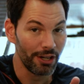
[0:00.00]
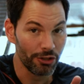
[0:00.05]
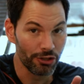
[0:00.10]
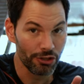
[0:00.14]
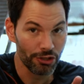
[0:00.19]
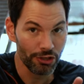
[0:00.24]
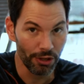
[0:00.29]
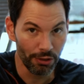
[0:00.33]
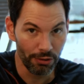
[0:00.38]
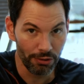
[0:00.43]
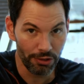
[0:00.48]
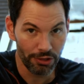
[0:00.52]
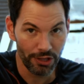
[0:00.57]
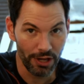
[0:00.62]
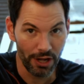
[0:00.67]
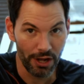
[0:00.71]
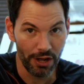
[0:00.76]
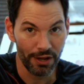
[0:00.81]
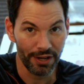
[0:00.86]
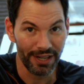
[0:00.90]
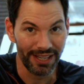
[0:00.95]
is so
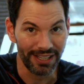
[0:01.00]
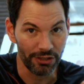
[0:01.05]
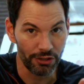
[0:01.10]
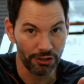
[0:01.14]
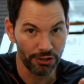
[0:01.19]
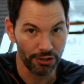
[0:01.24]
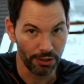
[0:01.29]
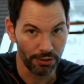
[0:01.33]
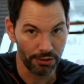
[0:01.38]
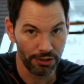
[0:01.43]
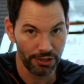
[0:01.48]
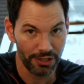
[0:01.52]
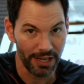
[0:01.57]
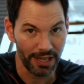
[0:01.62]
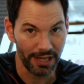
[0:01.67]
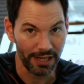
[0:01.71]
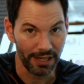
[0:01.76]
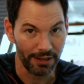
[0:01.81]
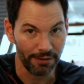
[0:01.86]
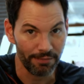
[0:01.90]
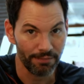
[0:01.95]
solid and so
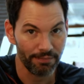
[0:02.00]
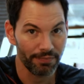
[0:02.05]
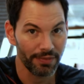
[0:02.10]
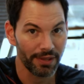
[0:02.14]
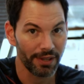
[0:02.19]
steady.